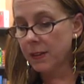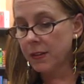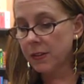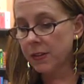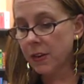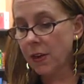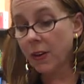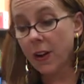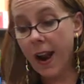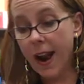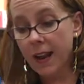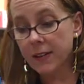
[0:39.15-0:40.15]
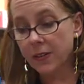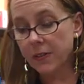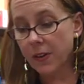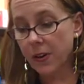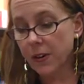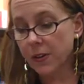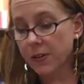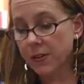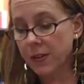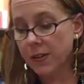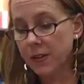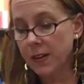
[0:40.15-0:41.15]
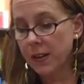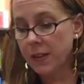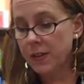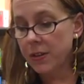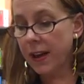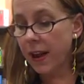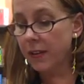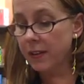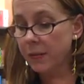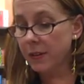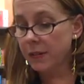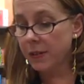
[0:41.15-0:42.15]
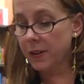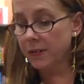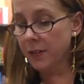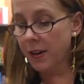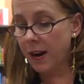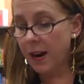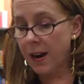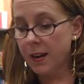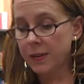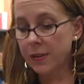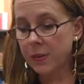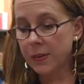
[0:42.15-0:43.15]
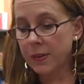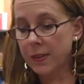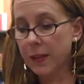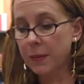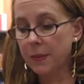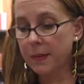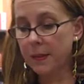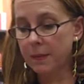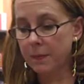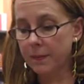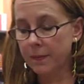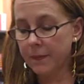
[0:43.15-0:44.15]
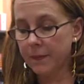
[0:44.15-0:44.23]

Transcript: She saw her hands first. She held them in front of her eyes, squinting up at them.